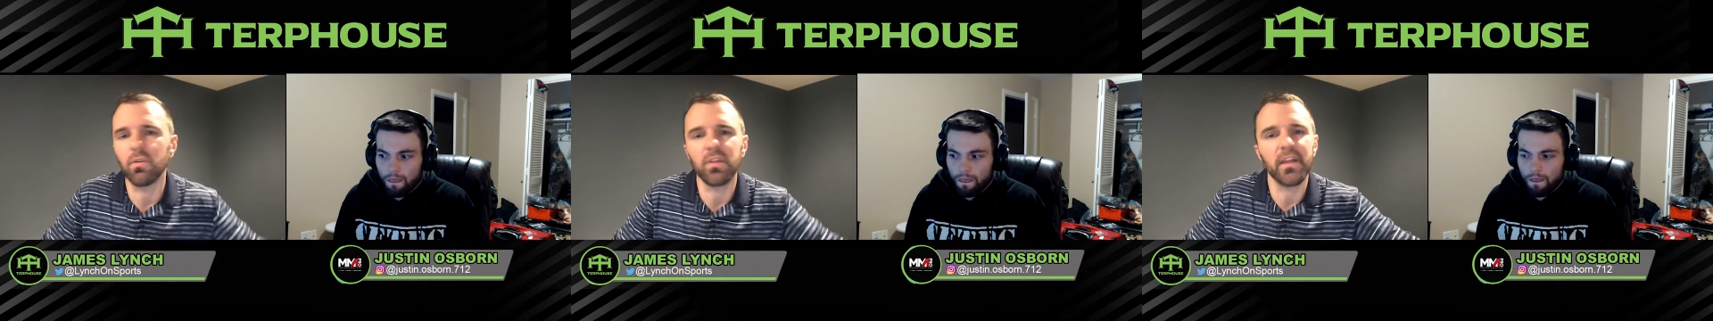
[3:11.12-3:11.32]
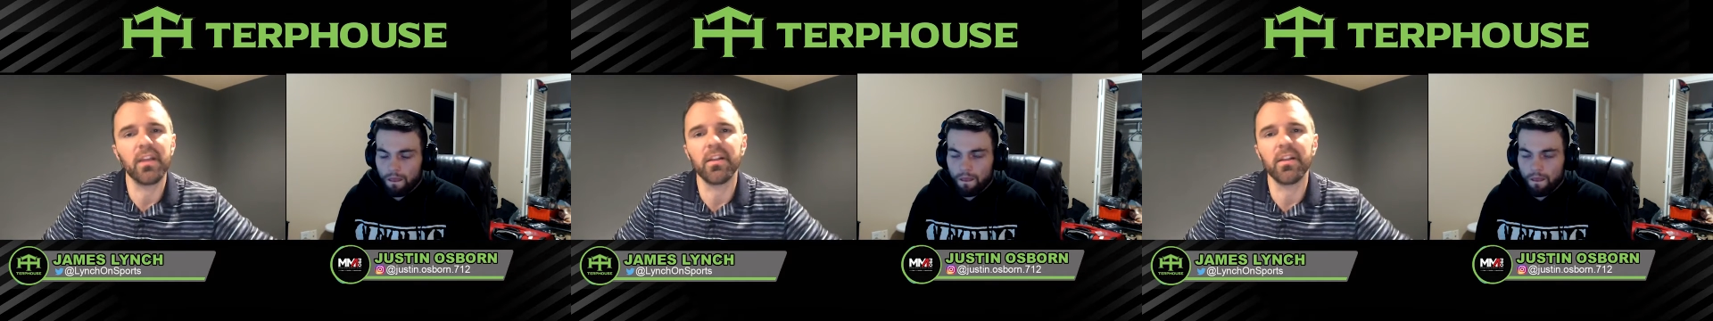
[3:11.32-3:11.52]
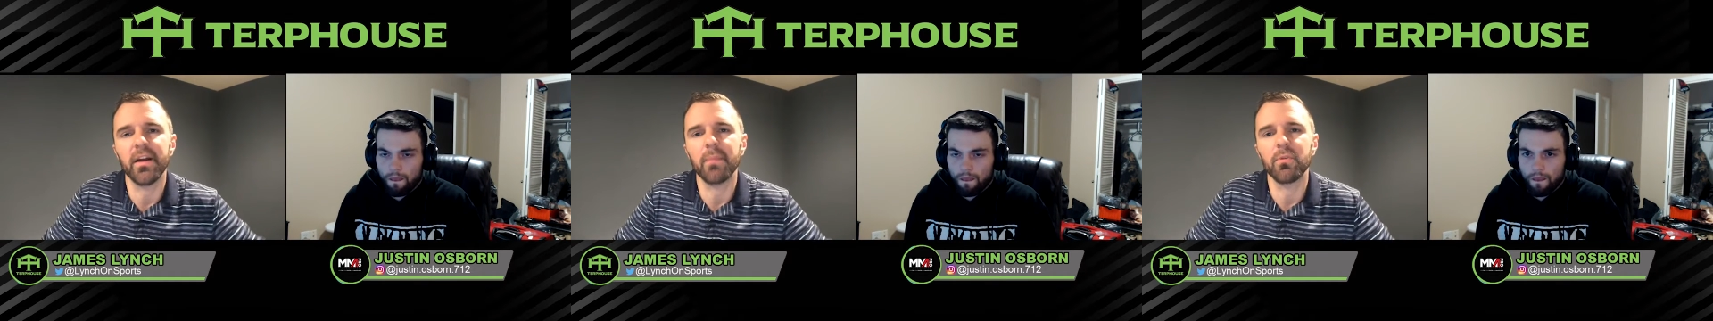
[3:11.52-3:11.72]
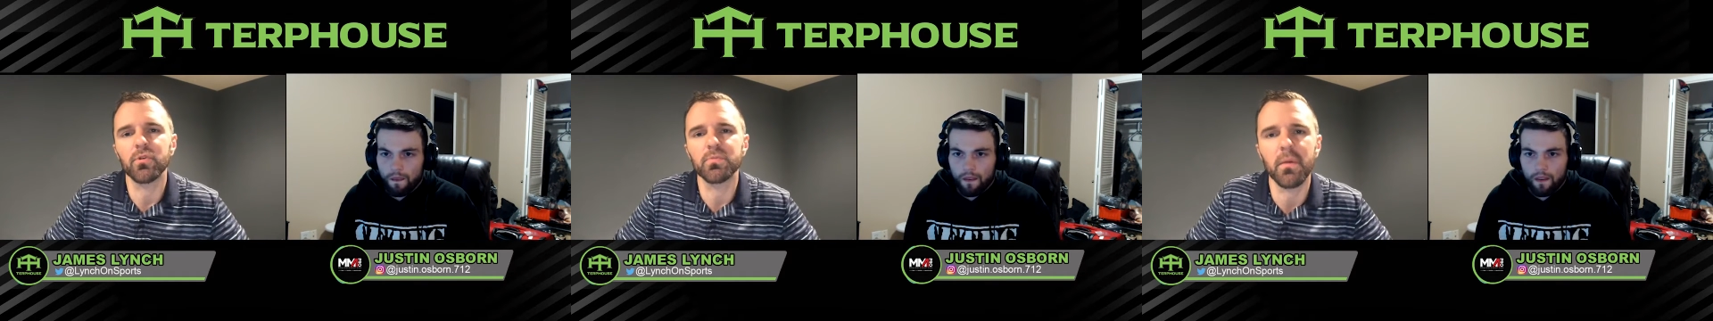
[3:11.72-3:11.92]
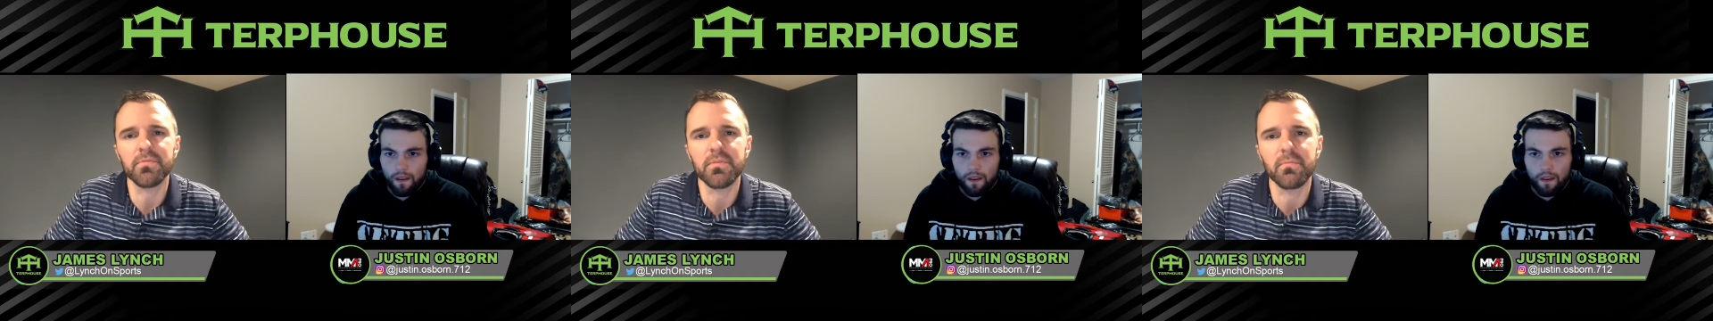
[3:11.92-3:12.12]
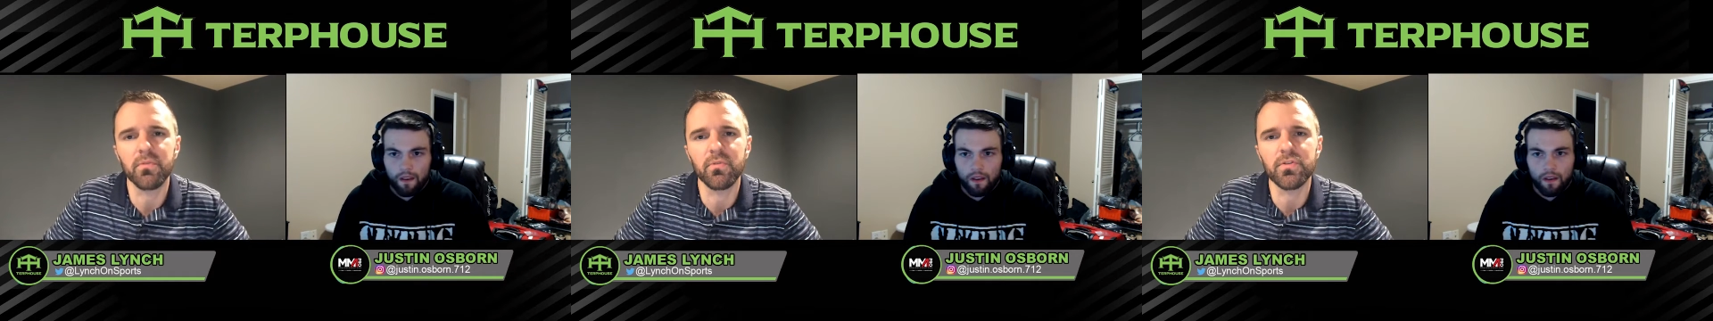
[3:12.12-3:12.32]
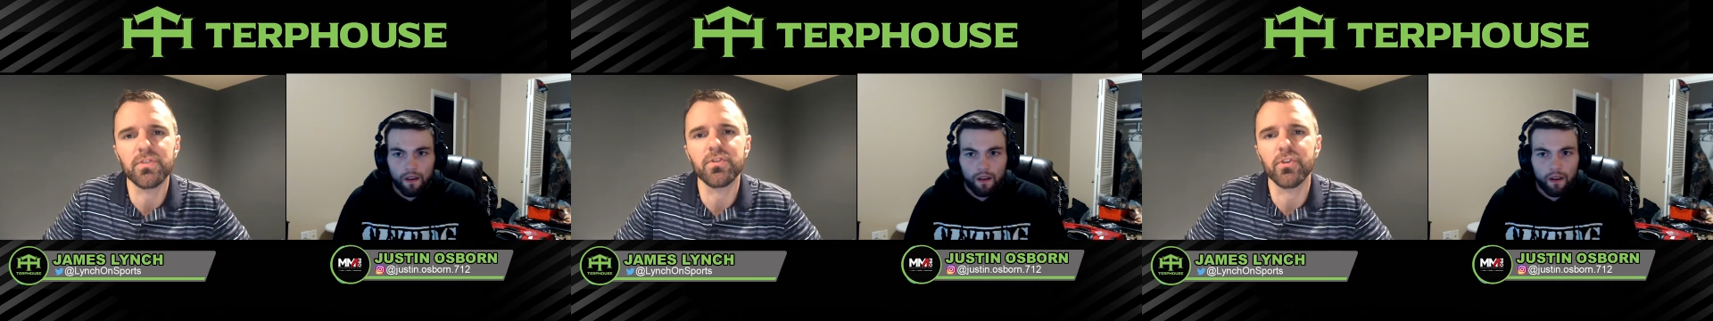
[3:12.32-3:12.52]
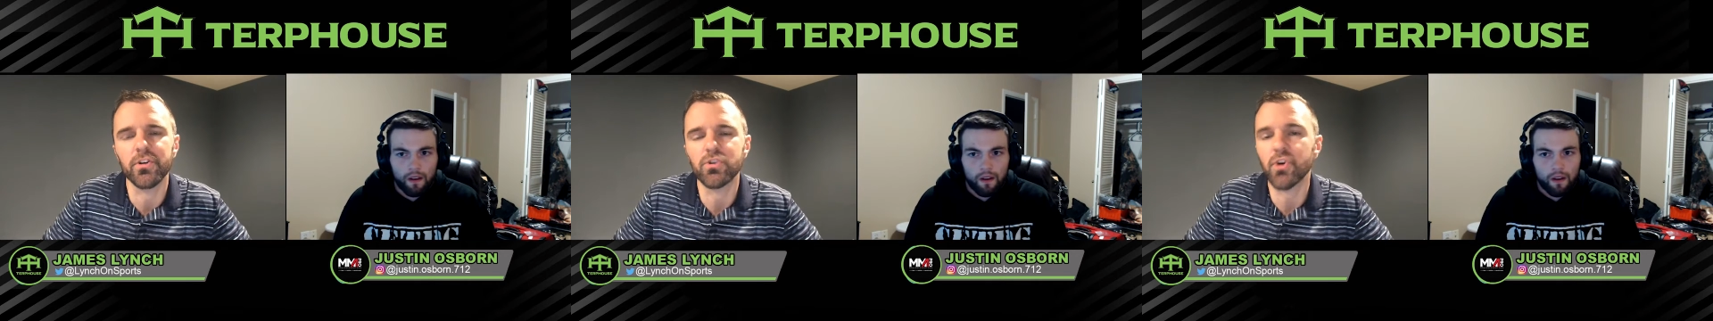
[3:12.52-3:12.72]
Speaker 1: you know healing up those bumps and
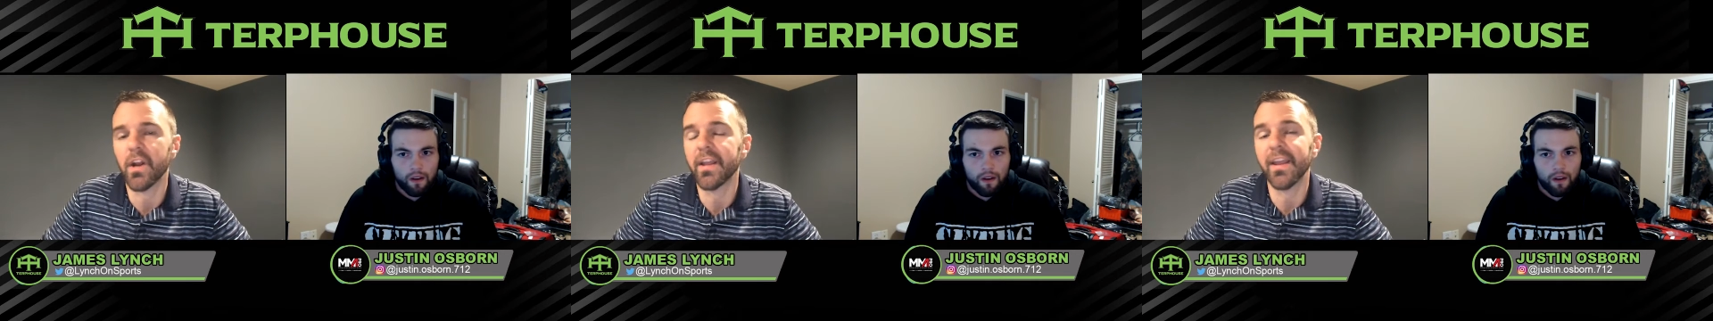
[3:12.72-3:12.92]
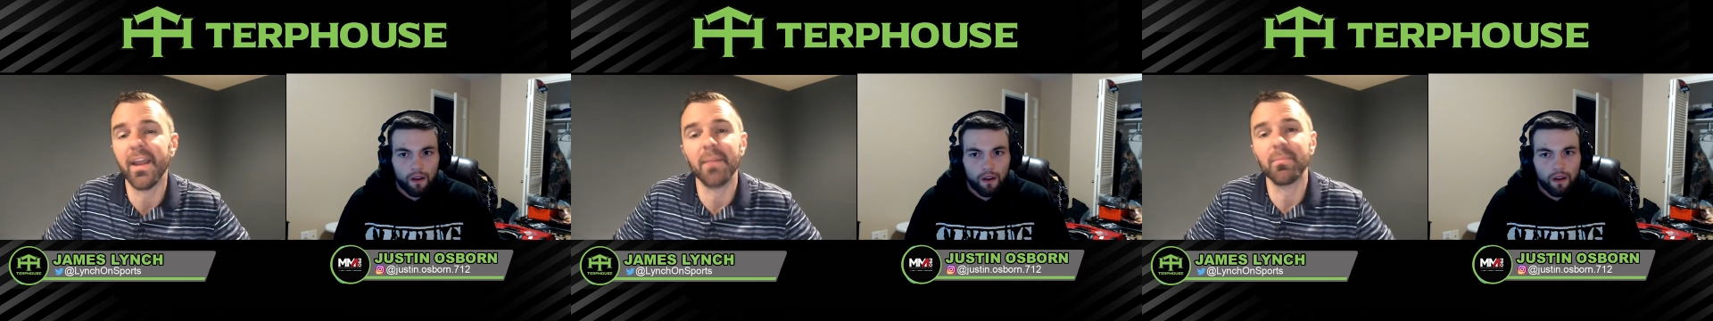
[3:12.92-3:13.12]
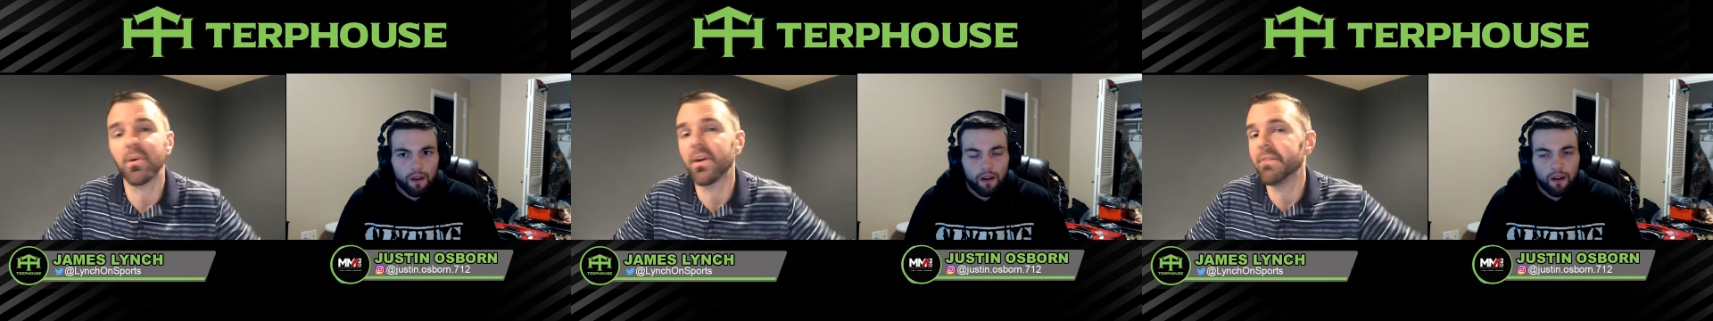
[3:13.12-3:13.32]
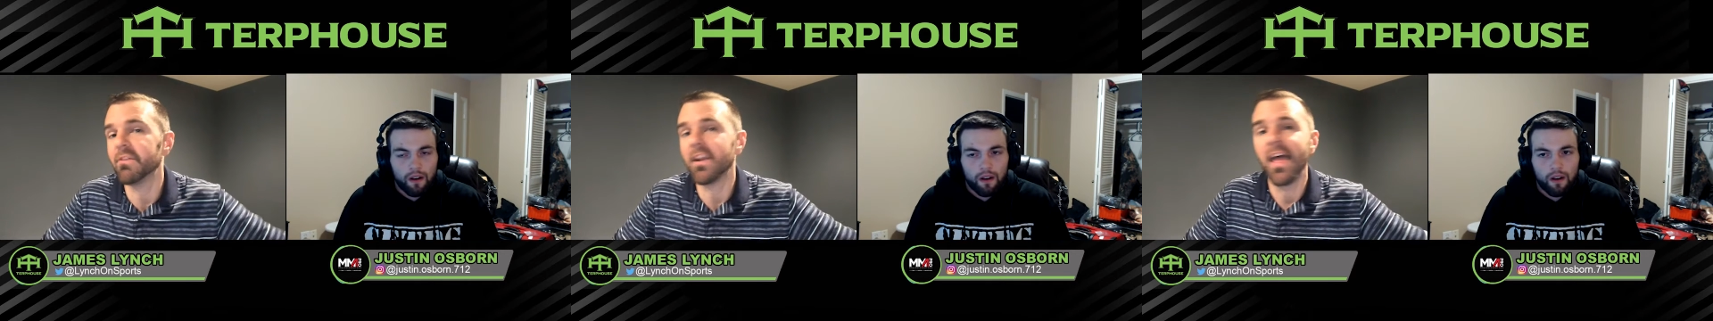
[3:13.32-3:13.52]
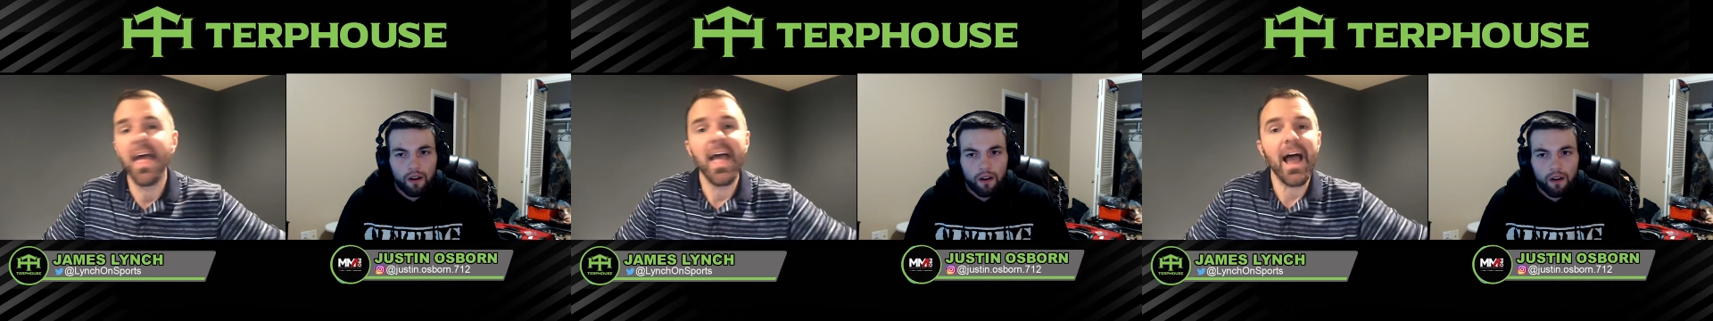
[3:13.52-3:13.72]
bruises during training camp, or even